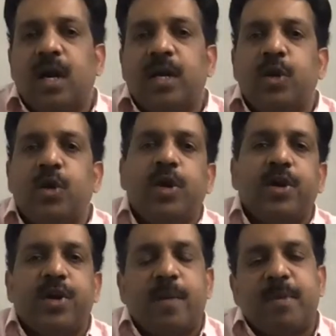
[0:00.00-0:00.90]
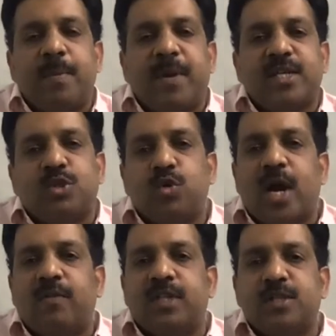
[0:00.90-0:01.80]
and during your mbbs do you
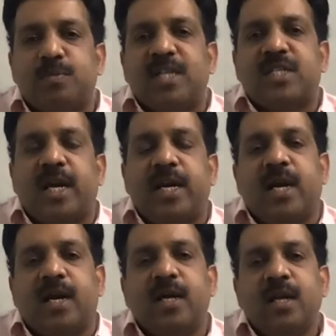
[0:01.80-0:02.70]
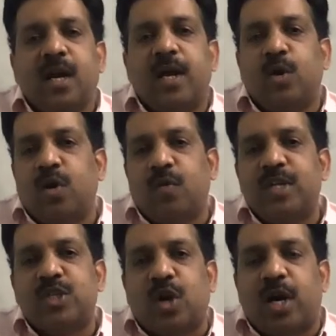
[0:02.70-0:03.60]
have this much idea i don't know
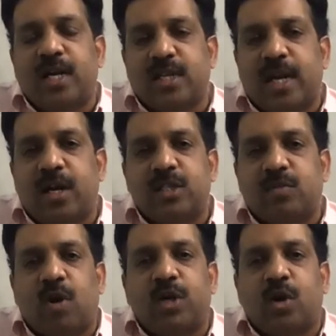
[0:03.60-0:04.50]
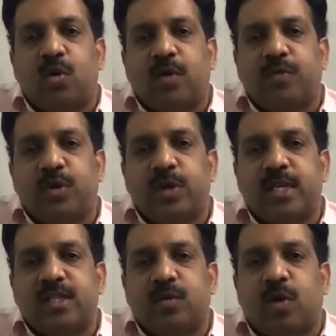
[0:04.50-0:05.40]
which college i just want out of
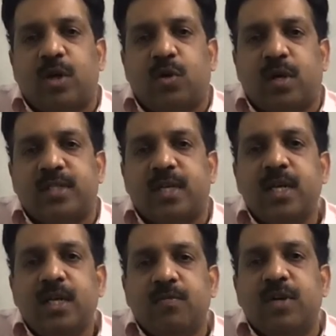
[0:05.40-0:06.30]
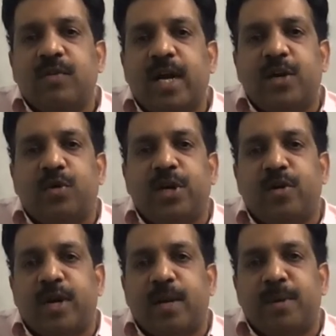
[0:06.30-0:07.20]
curiosity want to ask where you did
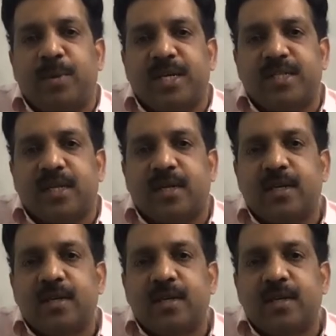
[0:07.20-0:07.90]
your mbbs sir